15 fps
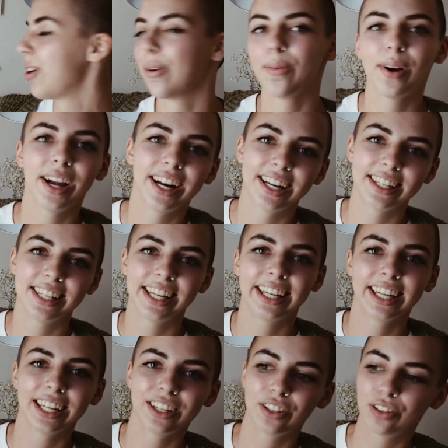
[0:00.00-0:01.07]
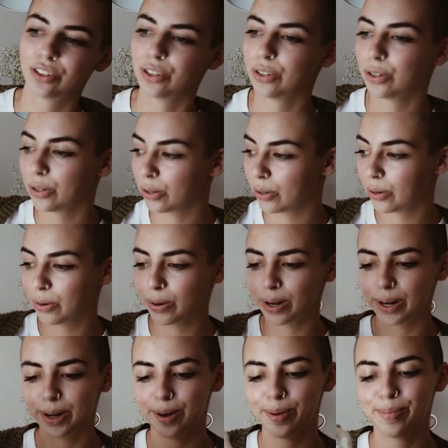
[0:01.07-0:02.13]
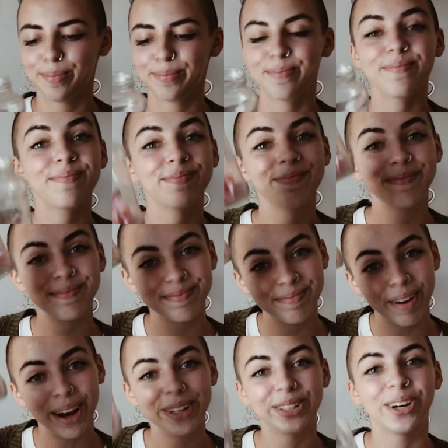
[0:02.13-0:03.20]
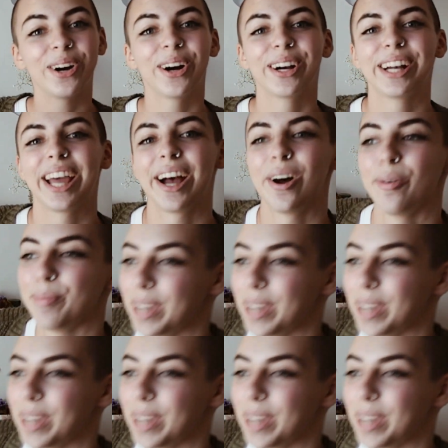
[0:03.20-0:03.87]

We're gonna dig into my jar now